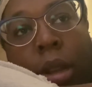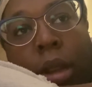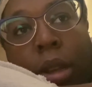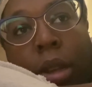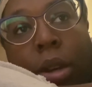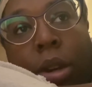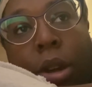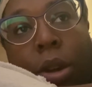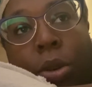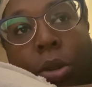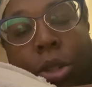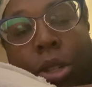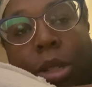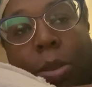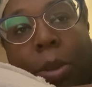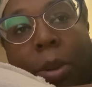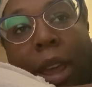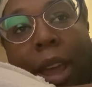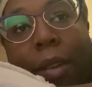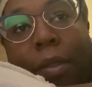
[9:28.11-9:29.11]
You know, she's
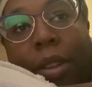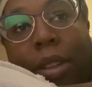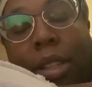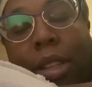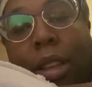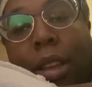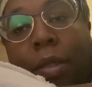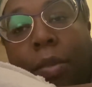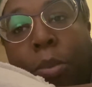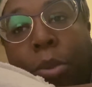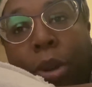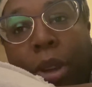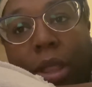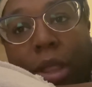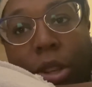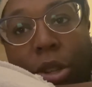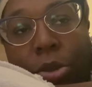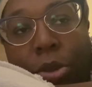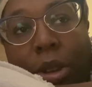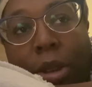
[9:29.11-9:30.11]
been having to give
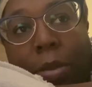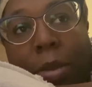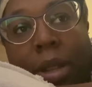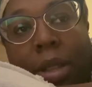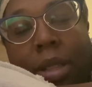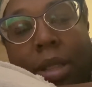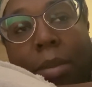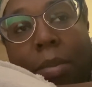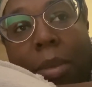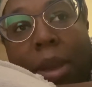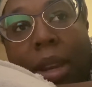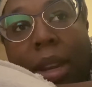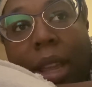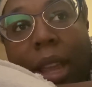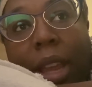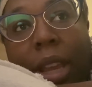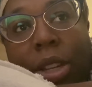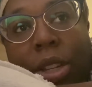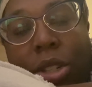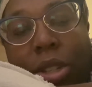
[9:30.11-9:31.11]
breathing treatments and
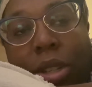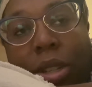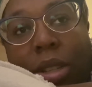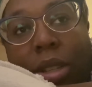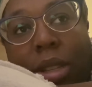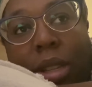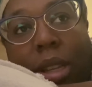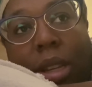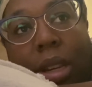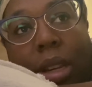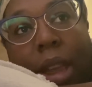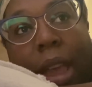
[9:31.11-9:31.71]
medications and